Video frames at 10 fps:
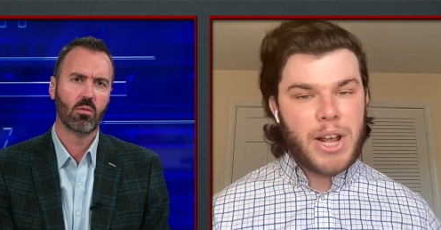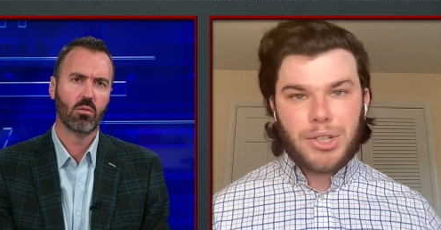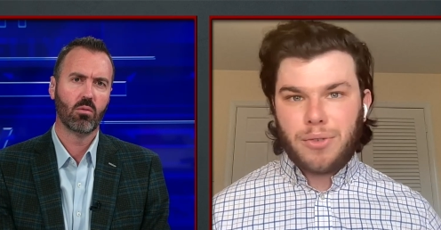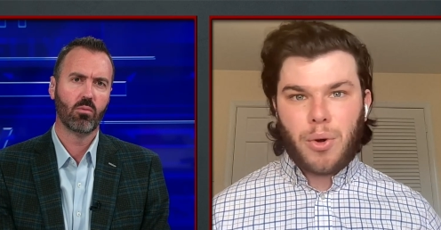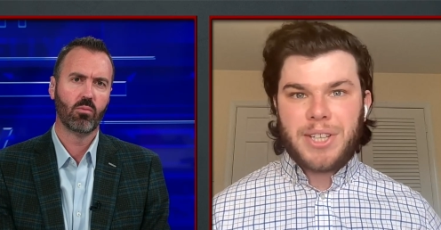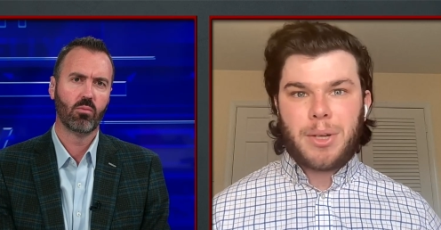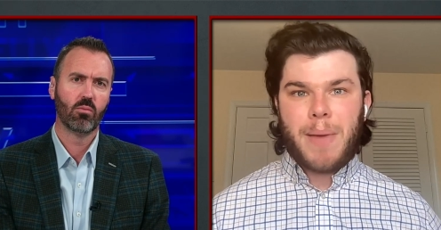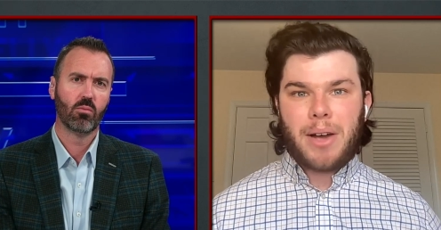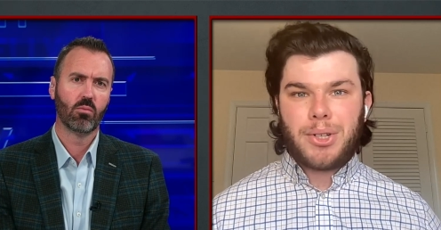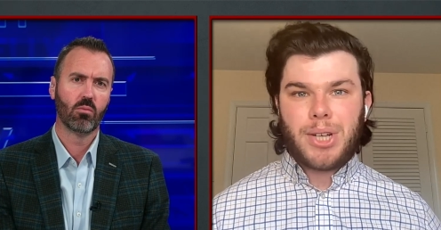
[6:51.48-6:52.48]
Speaker 1: Raise your voice
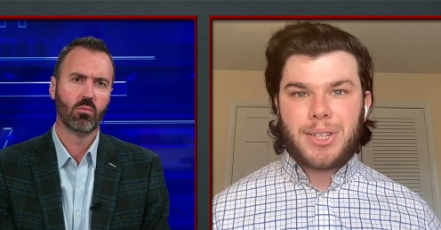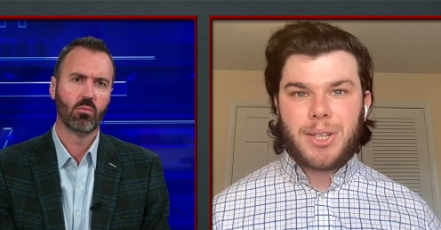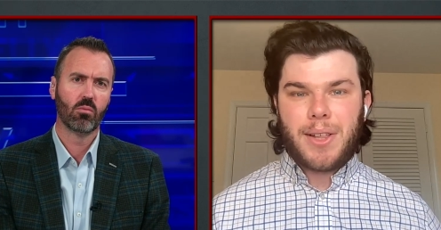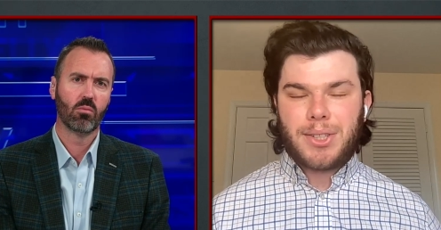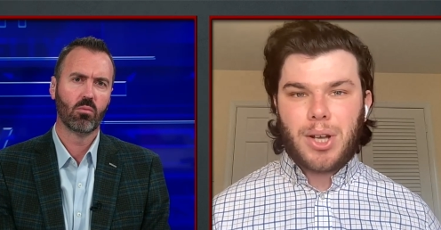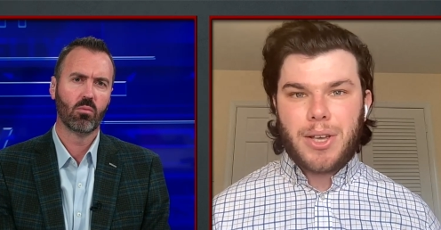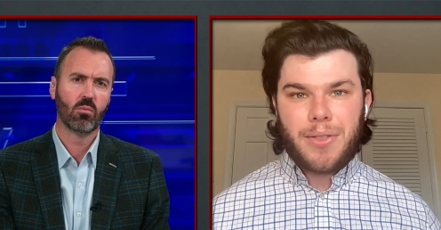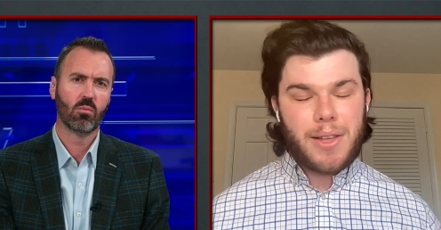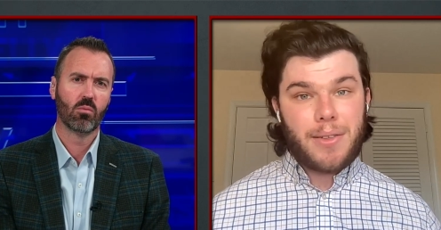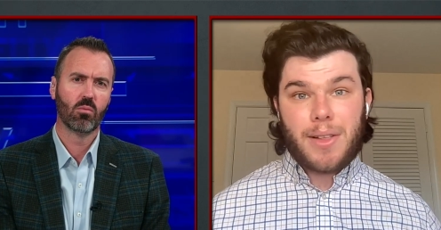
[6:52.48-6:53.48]
about it, Jesse. That's all.
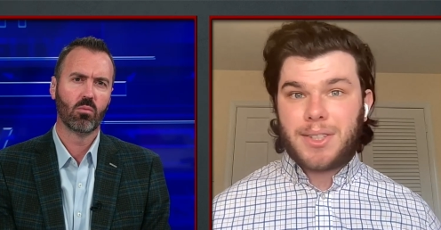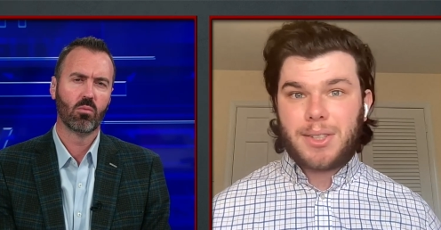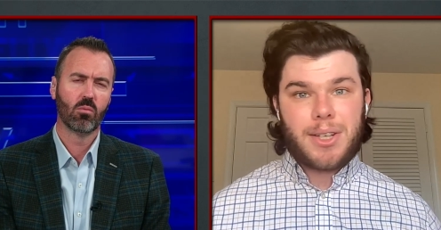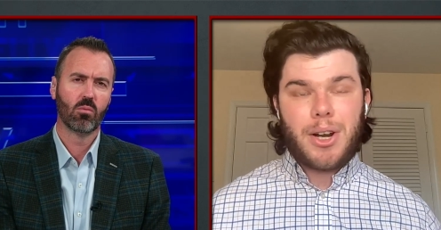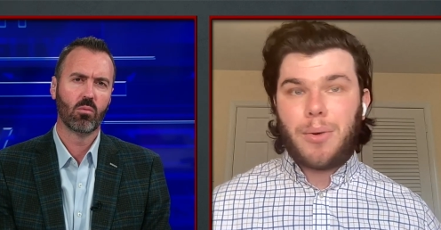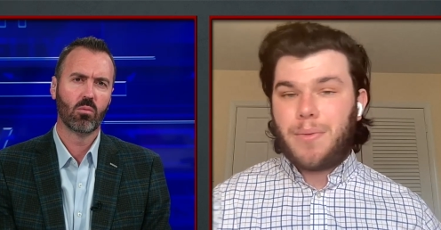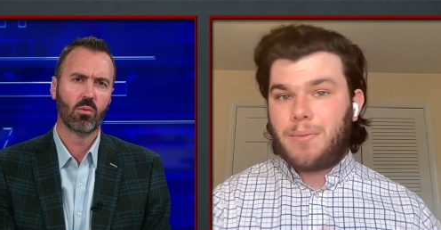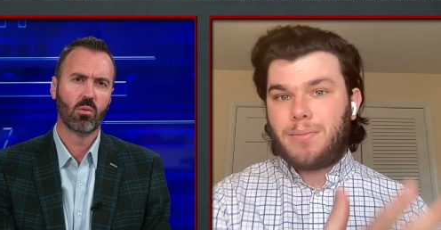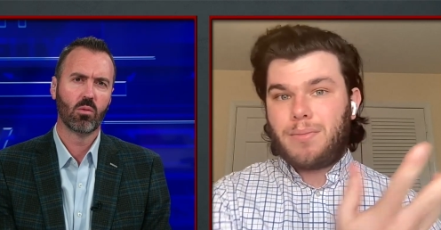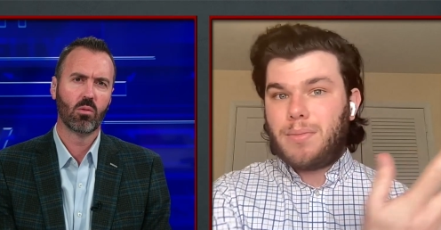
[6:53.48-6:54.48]
It's the you
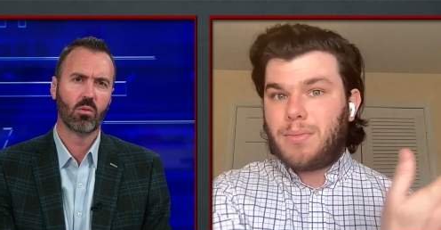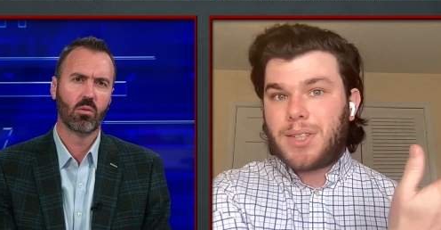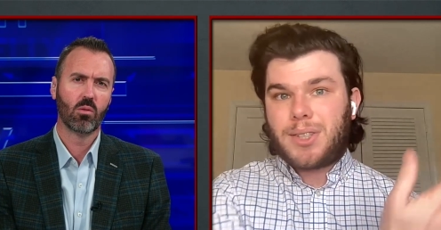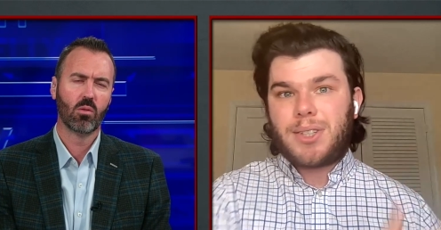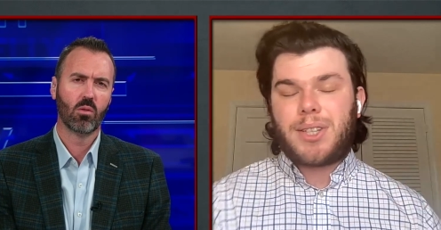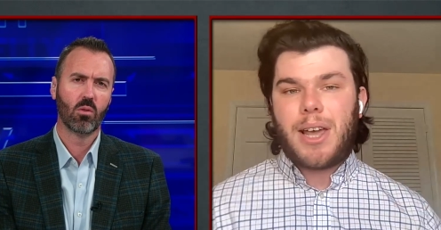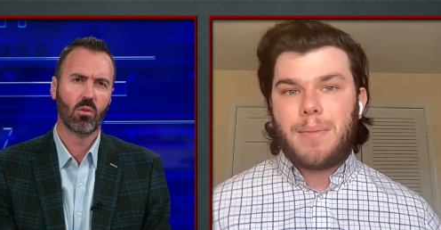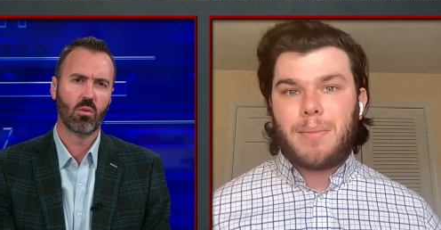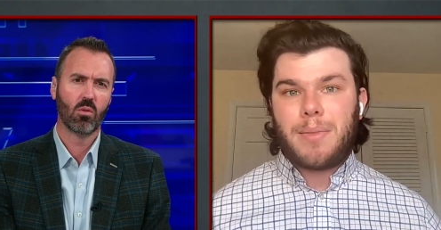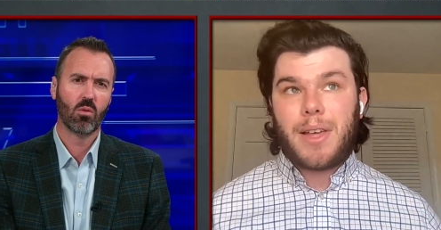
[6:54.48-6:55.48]
know it's the
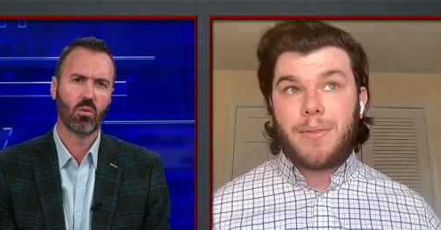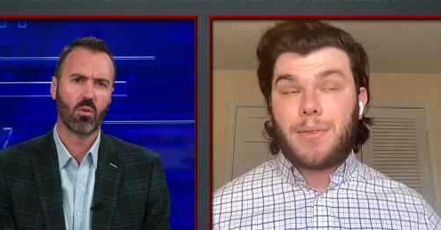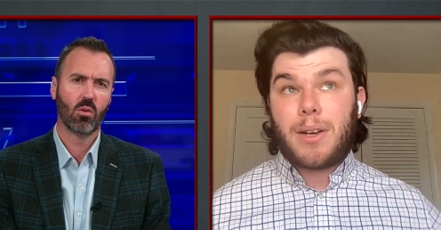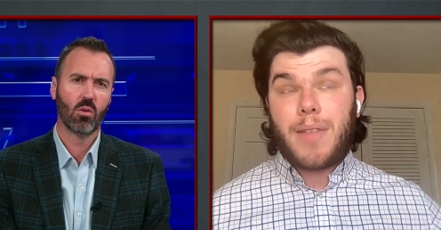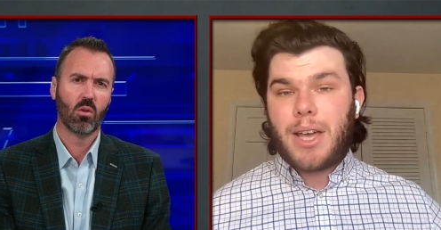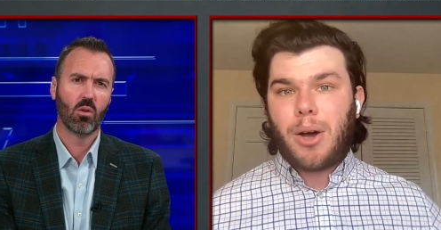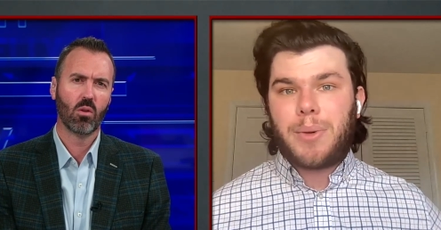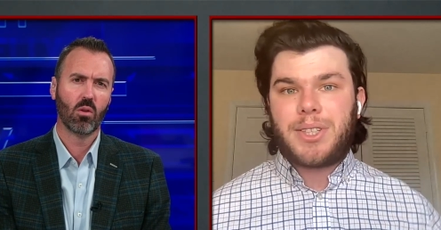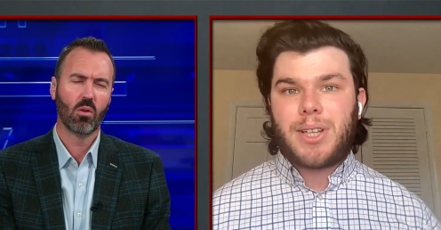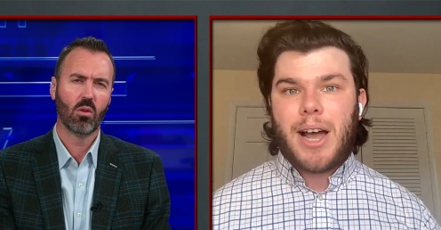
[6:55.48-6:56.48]
same that they
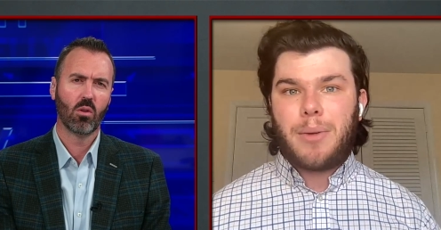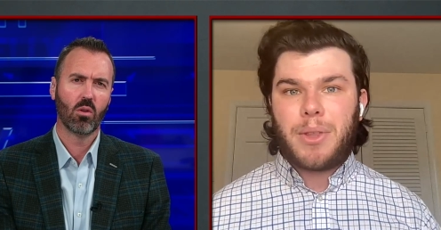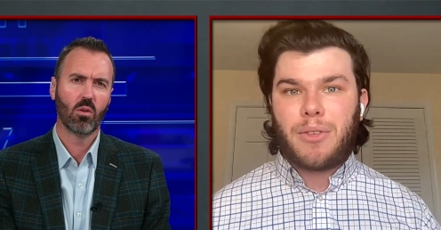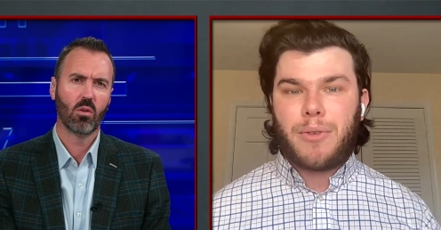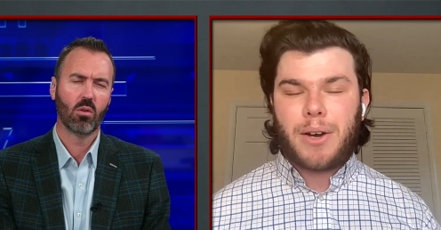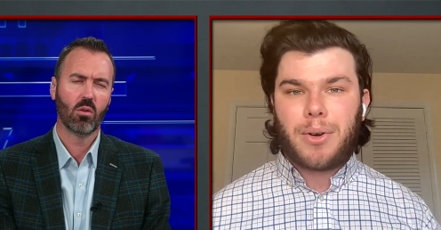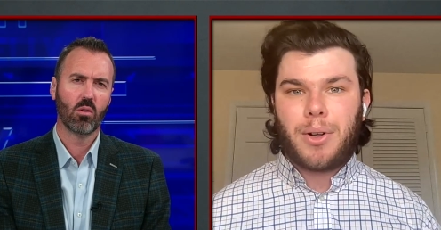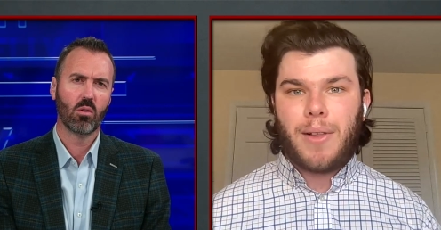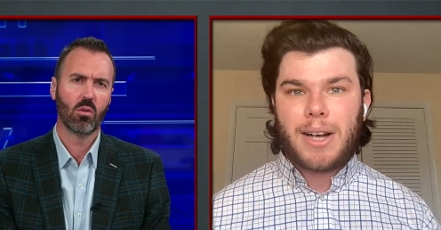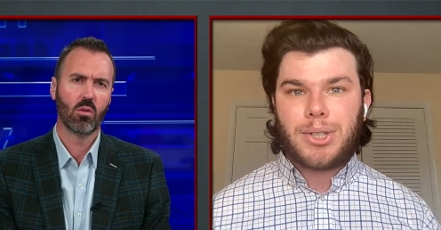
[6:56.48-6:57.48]
coincide with the
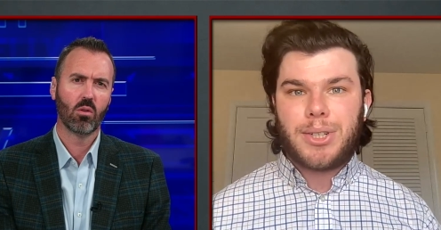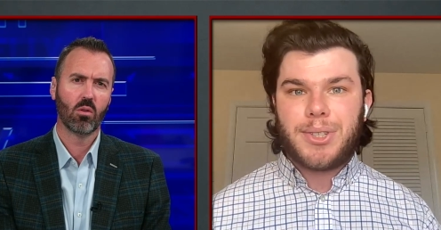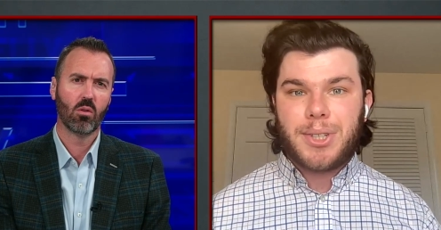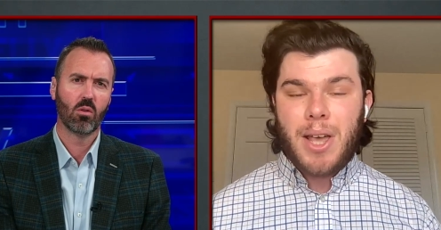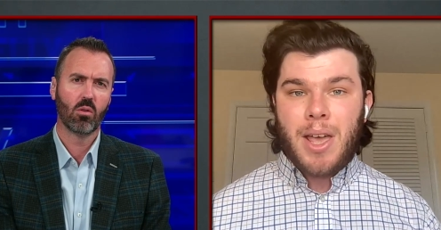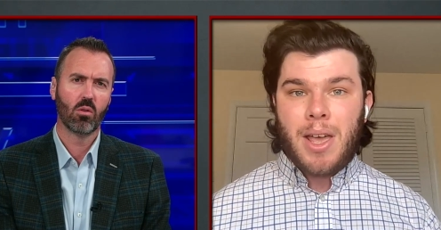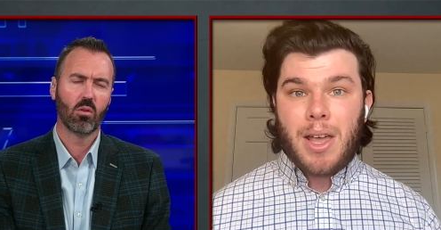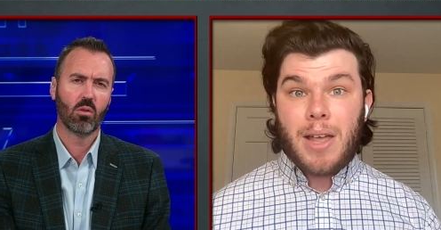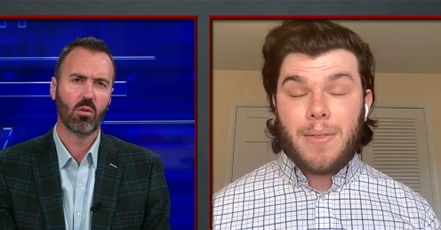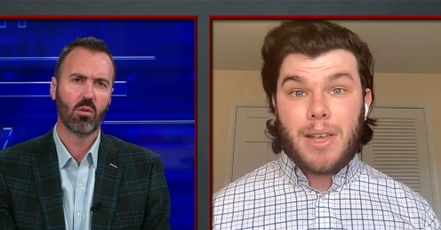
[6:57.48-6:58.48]
federal elections
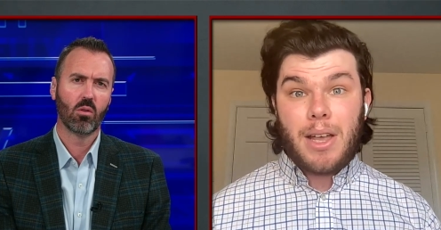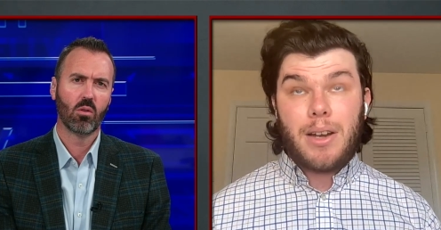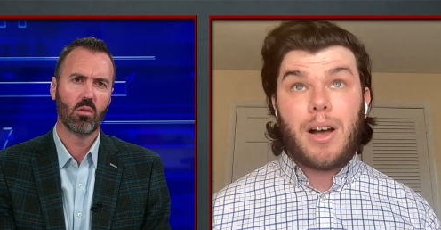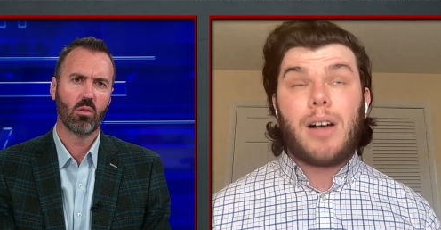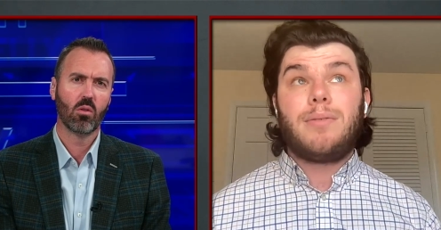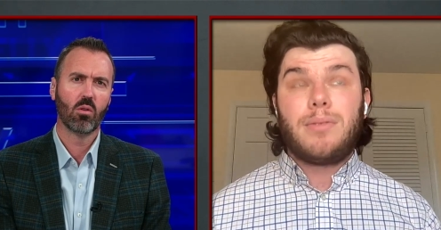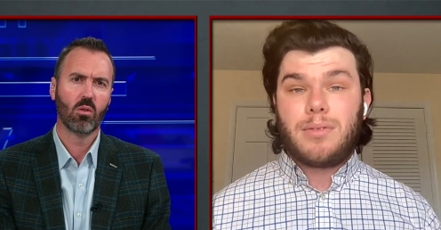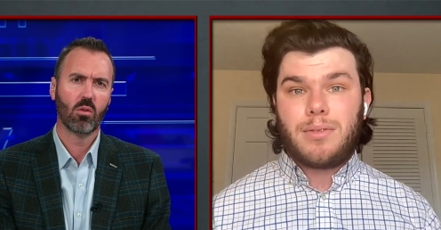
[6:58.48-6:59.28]
in in uh,